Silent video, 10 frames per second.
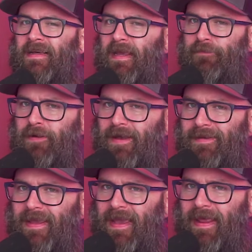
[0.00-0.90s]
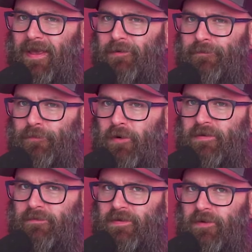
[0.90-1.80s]
if your gun can't handle the
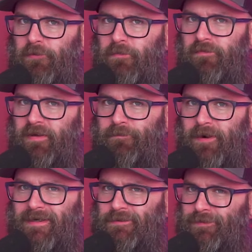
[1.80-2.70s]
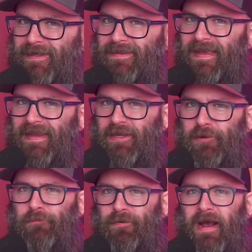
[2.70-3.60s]
force of its own moving parts, well then
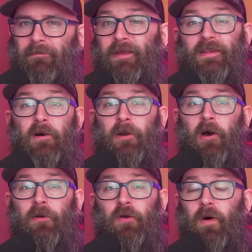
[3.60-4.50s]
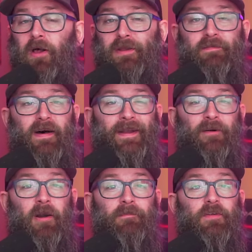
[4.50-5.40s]
you probably don't own a quality
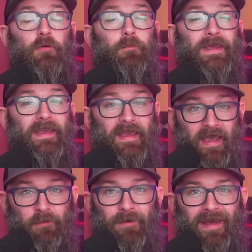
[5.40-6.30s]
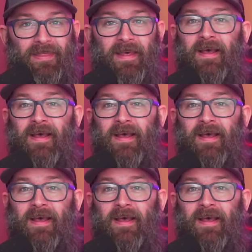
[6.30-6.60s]
firearm to begin with.